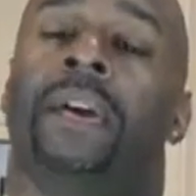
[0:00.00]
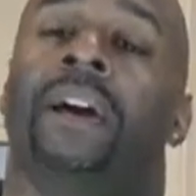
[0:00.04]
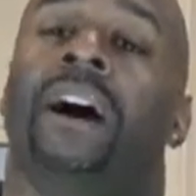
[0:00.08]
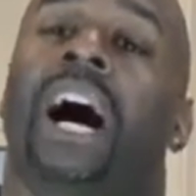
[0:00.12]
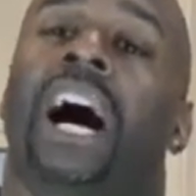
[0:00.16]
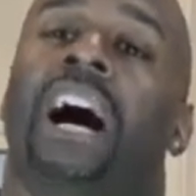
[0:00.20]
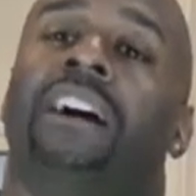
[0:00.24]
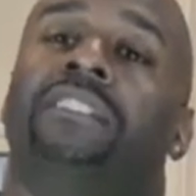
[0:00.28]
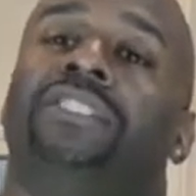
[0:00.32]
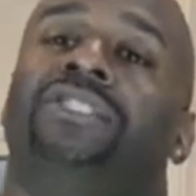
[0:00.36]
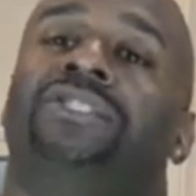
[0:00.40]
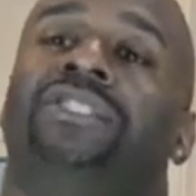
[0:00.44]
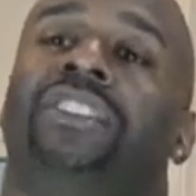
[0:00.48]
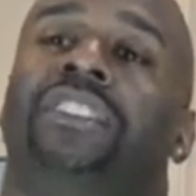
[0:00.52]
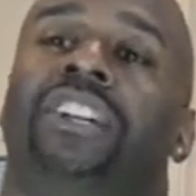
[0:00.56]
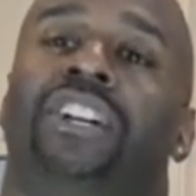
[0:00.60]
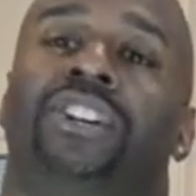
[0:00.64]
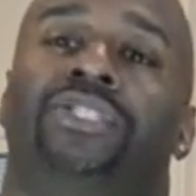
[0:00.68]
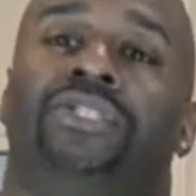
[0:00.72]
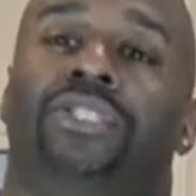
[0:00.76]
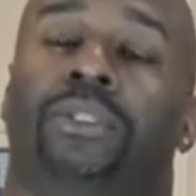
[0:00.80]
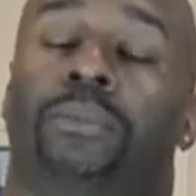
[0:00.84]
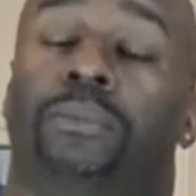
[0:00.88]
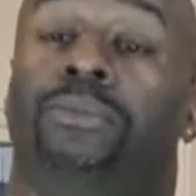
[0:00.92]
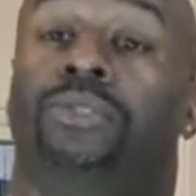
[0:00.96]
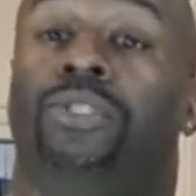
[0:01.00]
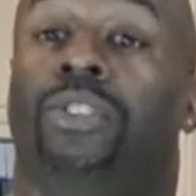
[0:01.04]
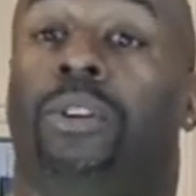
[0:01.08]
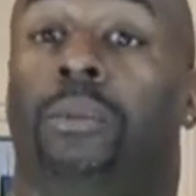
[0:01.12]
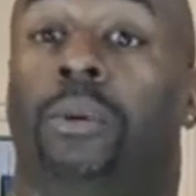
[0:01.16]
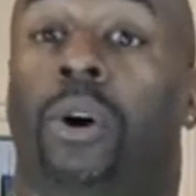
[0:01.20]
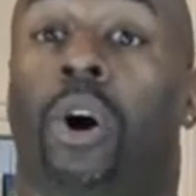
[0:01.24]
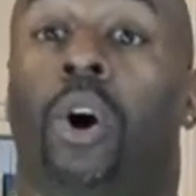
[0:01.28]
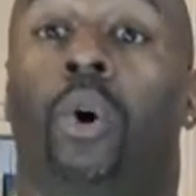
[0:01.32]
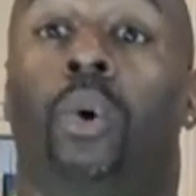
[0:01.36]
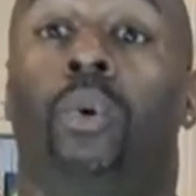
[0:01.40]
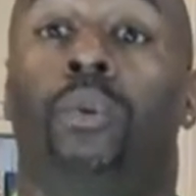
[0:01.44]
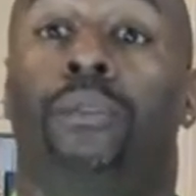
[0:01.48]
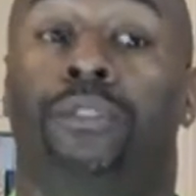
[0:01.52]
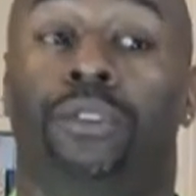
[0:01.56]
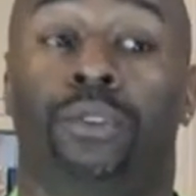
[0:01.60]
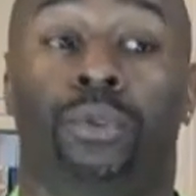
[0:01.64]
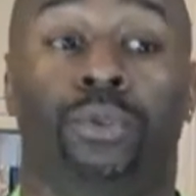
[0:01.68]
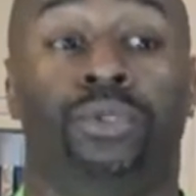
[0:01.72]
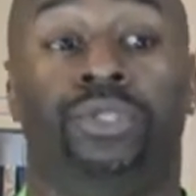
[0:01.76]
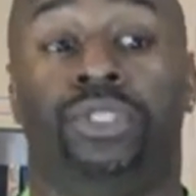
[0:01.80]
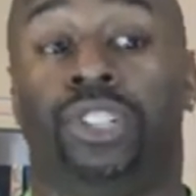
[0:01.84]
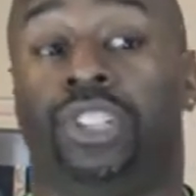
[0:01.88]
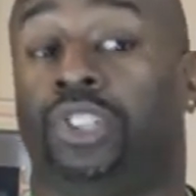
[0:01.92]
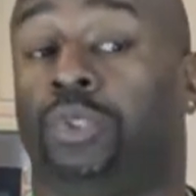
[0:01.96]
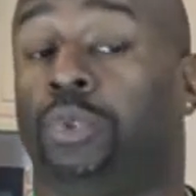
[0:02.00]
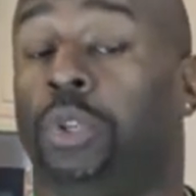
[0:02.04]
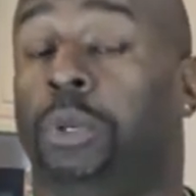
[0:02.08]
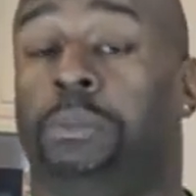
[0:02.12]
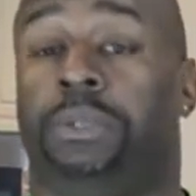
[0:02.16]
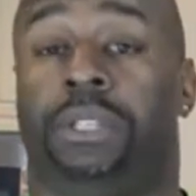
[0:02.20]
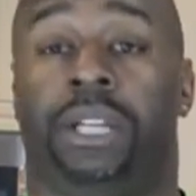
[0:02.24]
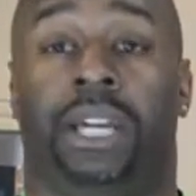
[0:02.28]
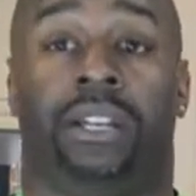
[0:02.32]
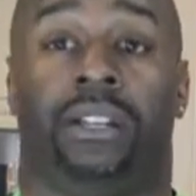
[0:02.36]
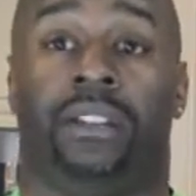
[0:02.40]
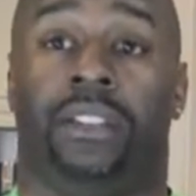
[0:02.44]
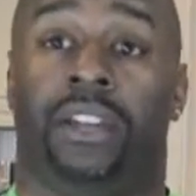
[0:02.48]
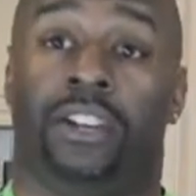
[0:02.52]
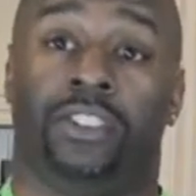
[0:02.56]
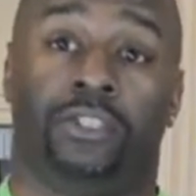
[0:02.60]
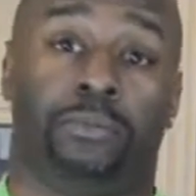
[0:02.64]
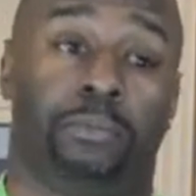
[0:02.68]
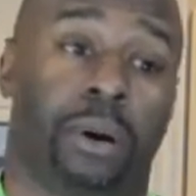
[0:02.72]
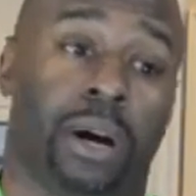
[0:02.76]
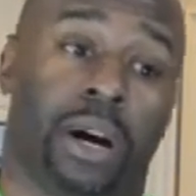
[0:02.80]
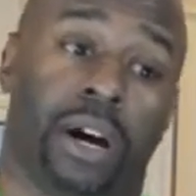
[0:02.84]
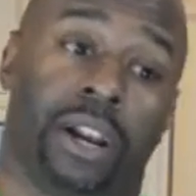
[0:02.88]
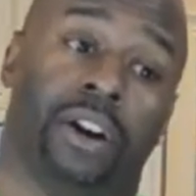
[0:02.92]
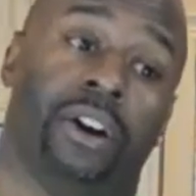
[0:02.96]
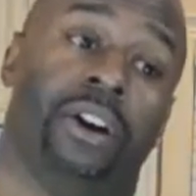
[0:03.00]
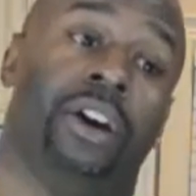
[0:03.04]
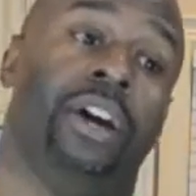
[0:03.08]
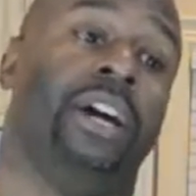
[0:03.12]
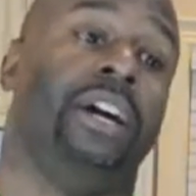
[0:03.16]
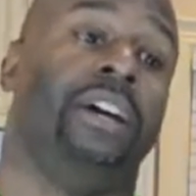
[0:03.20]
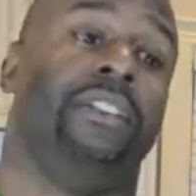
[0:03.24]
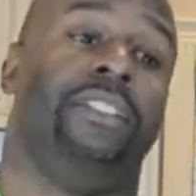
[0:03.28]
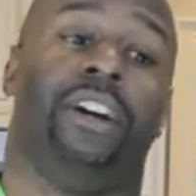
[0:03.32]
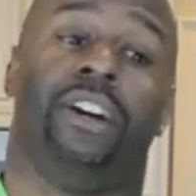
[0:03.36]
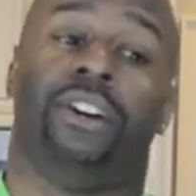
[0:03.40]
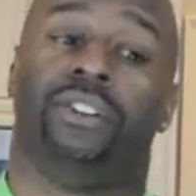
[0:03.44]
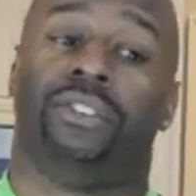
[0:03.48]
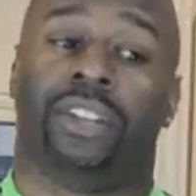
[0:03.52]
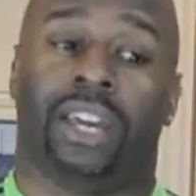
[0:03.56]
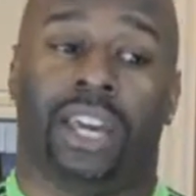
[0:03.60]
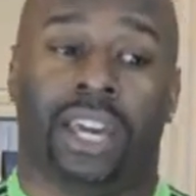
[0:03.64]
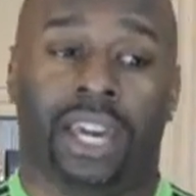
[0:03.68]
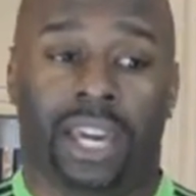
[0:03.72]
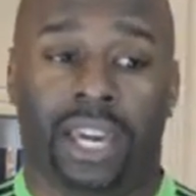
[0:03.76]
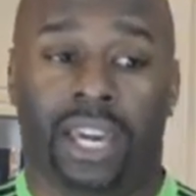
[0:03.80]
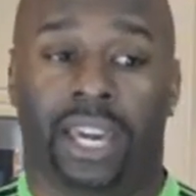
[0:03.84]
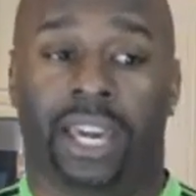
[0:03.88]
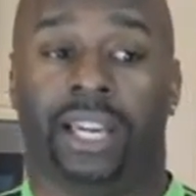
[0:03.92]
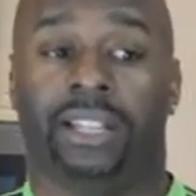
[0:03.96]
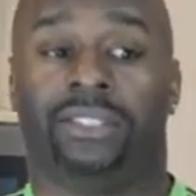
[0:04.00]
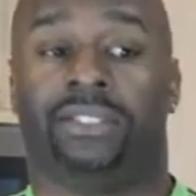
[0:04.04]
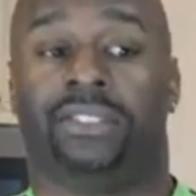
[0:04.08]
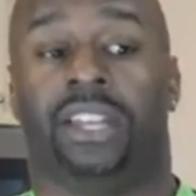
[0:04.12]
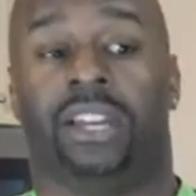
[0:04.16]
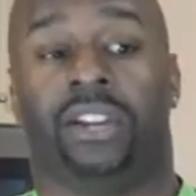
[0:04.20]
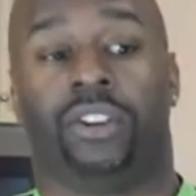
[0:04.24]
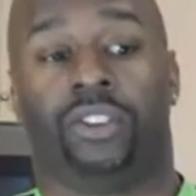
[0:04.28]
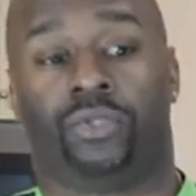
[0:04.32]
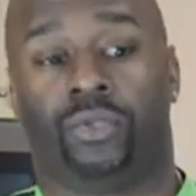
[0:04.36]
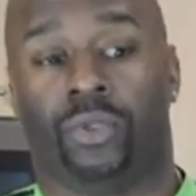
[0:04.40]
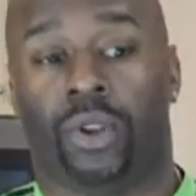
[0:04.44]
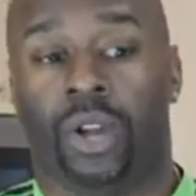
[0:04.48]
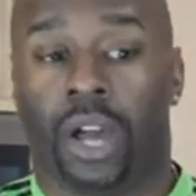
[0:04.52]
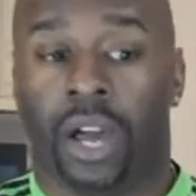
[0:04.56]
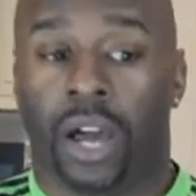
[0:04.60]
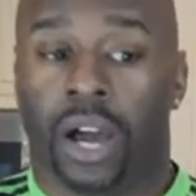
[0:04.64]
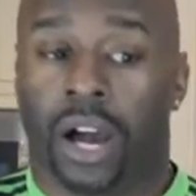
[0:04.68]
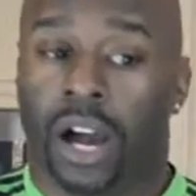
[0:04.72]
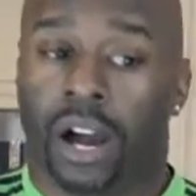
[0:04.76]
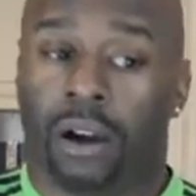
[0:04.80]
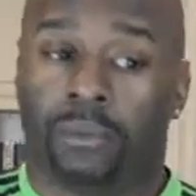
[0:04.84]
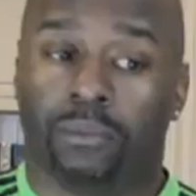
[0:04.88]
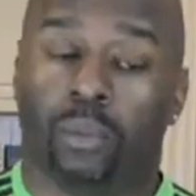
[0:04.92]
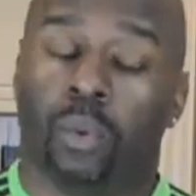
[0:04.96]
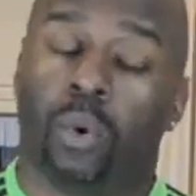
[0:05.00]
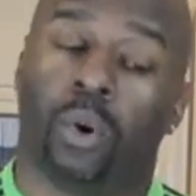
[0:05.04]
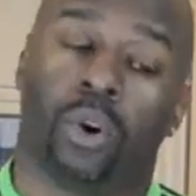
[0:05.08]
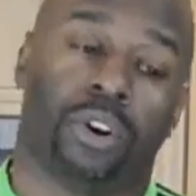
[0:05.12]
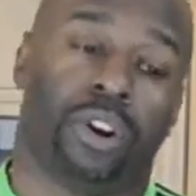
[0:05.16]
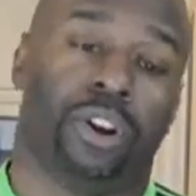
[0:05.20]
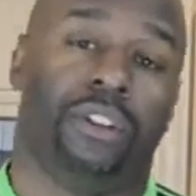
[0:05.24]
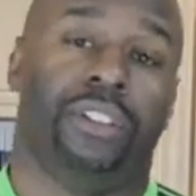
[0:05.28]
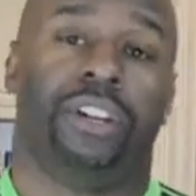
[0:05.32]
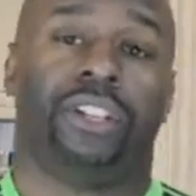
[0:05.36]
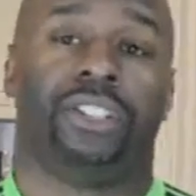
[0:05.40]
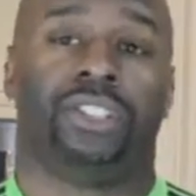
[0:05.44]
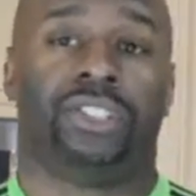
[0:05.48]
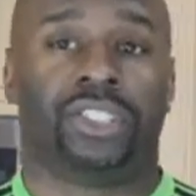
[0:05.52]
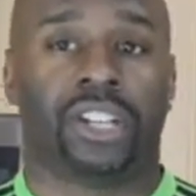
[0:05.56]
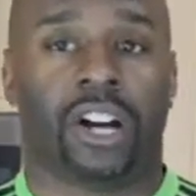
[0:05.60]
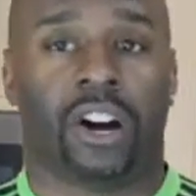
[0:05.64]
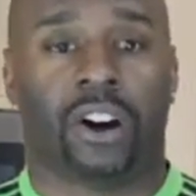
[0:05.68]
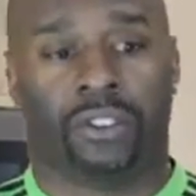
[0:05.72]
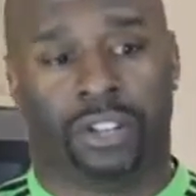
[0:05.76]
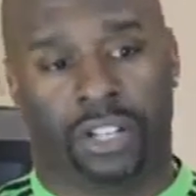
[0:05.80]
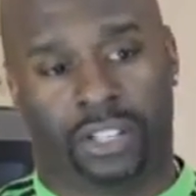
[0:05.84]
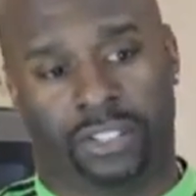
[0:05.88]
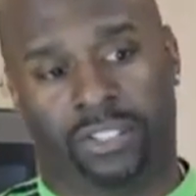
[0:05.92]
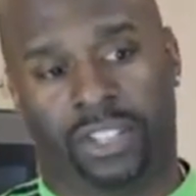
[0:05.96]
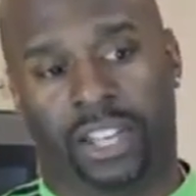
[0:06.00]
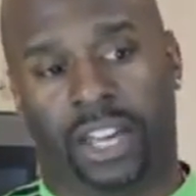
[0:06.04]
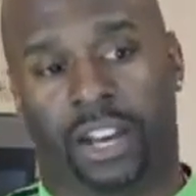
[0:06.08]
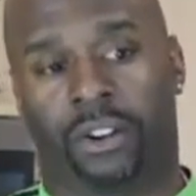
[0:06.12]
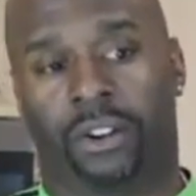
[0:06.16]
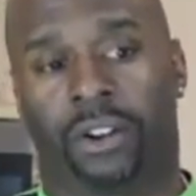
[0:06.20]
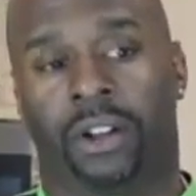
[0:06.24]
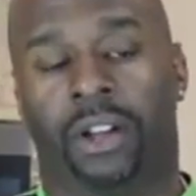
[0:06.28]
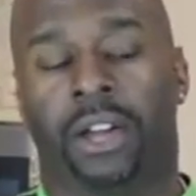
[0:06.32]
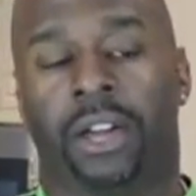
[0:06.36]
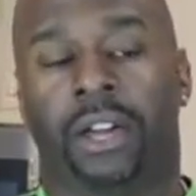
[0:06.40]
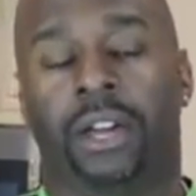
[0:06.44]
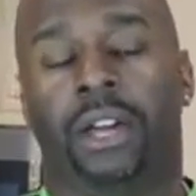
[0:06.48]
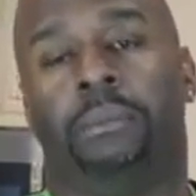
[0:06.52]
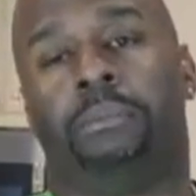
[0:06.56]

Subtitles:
Obviously, there's some whole foods. There's sweet potato, there's butter, there's eggs, there's water, there's salt, etc.